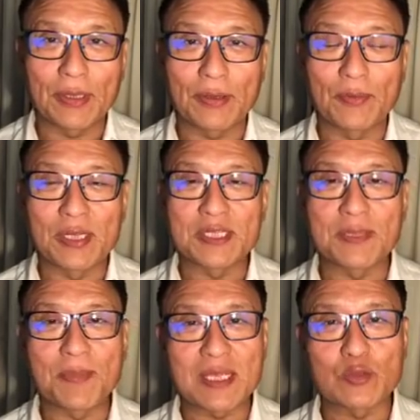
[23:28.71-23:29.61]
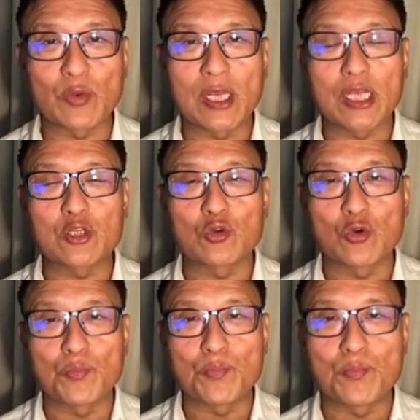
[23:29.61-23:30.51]
what is the best way
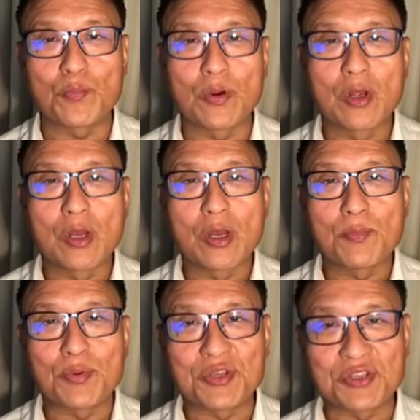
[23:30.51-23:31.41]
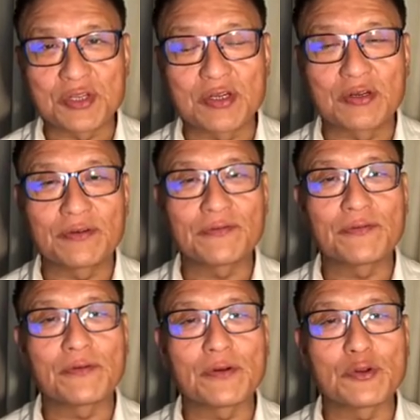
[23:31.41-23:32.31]
to
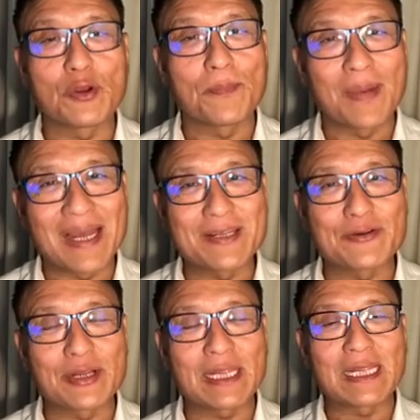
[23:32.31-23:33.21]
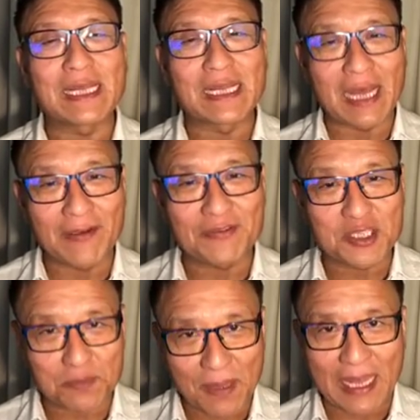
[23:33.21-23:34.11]
preserve your battery
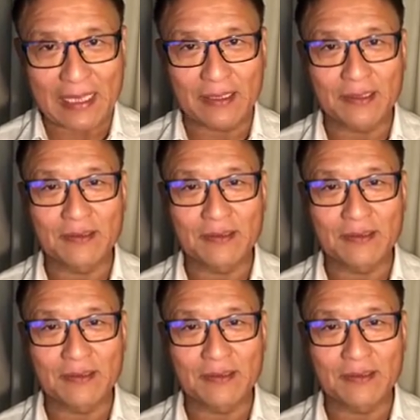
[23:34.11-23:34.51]
lifespan?